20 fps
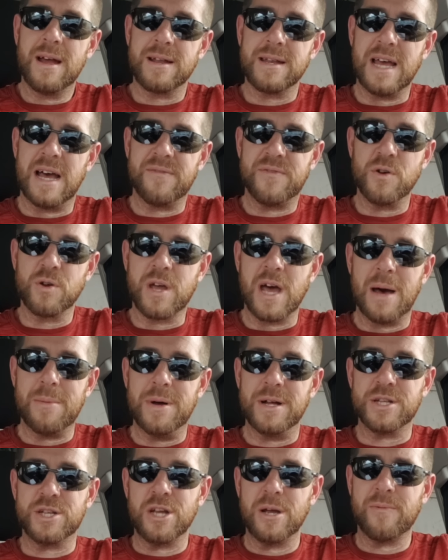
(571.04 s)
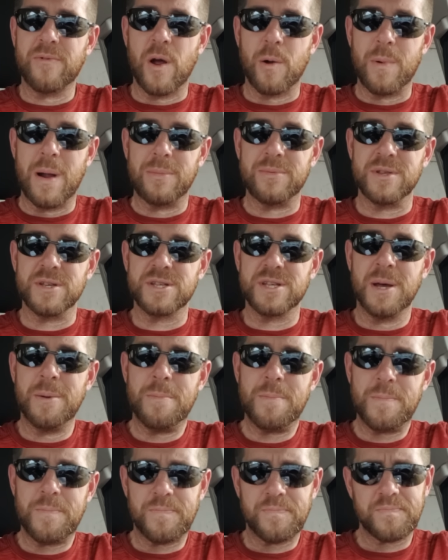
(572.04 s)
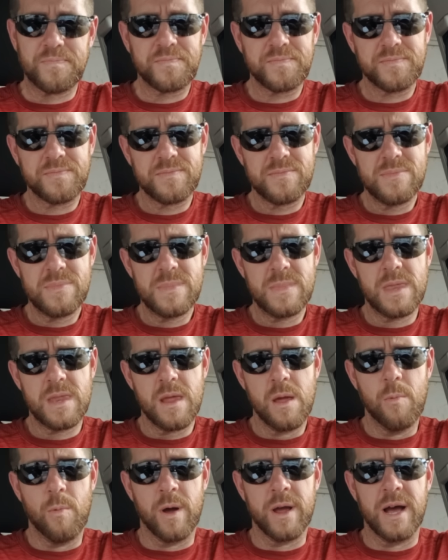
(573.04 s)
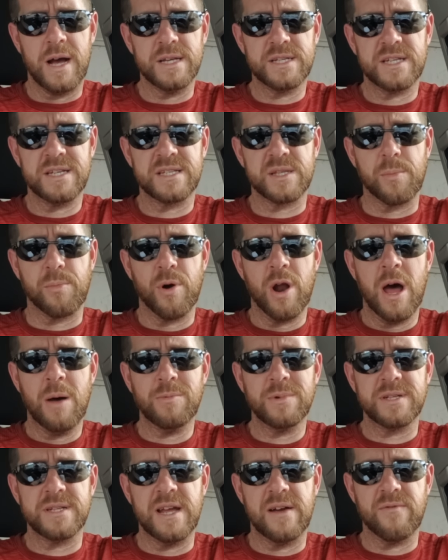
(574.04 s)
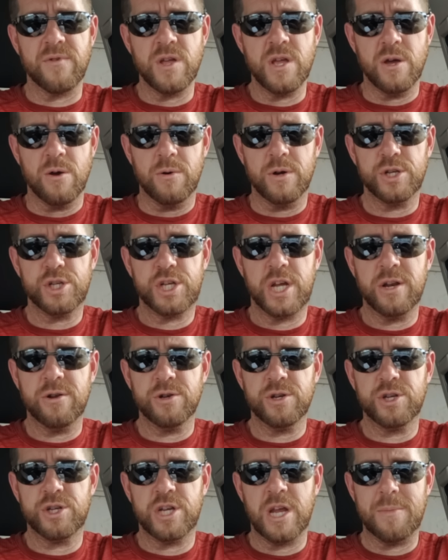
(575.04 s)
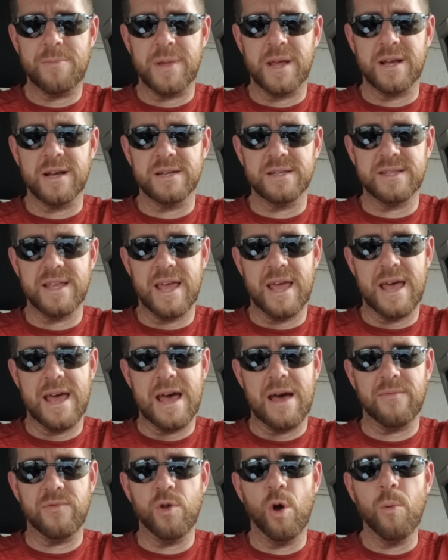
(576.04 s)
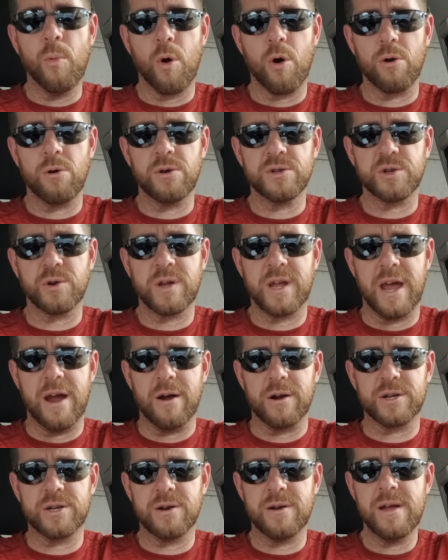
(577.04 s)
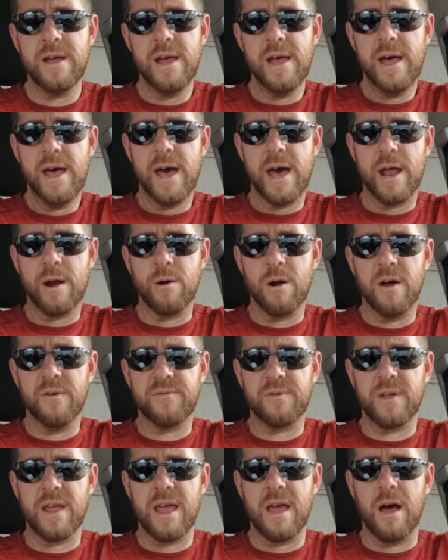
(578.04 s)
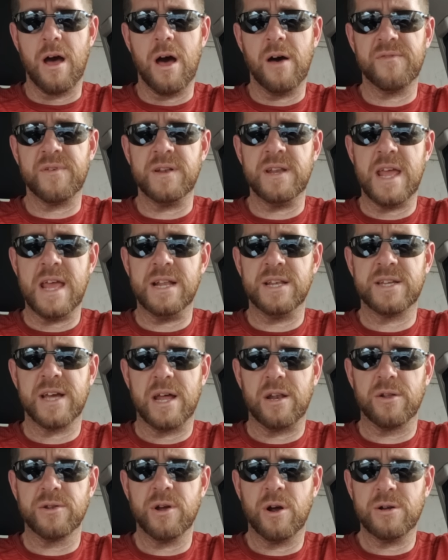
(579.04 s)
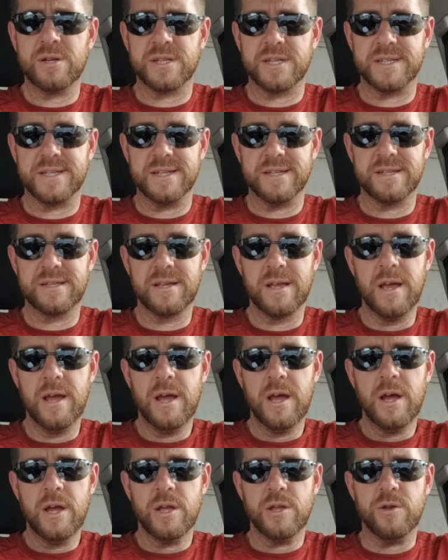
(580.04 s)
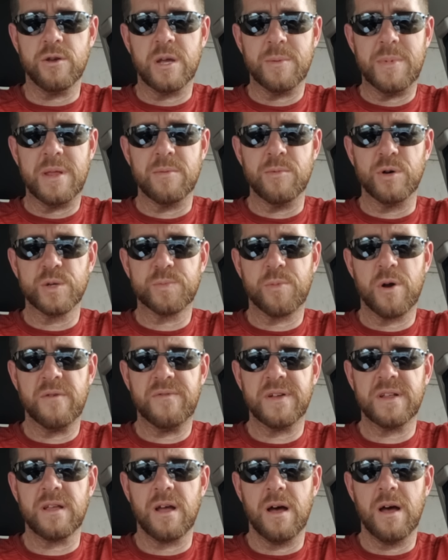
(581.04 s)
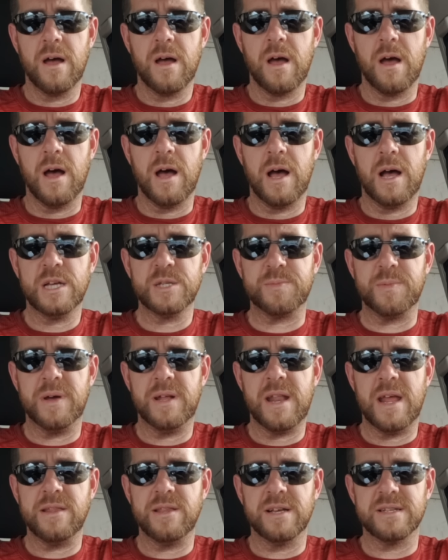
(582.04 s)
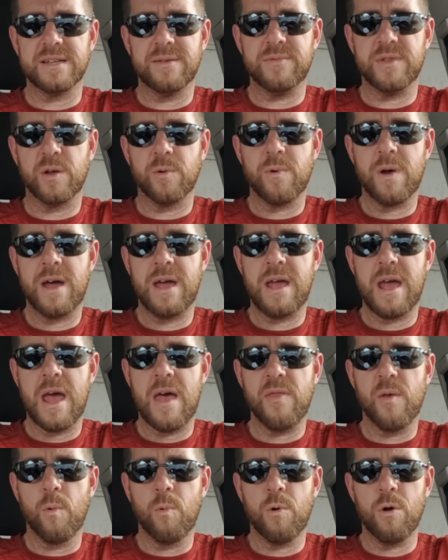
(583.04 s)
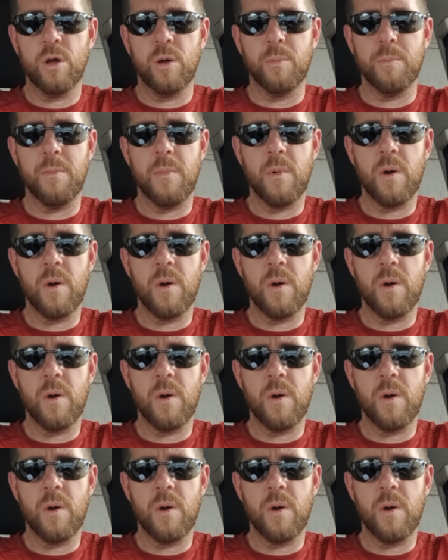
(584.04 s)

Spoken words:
Now, a few comments here before I wrap this up. One guy says, the problem was never you. Cheaters cheat because they have no morals or character and are often entitled narcissists. You could be the most perfect husband and does everything right, and the world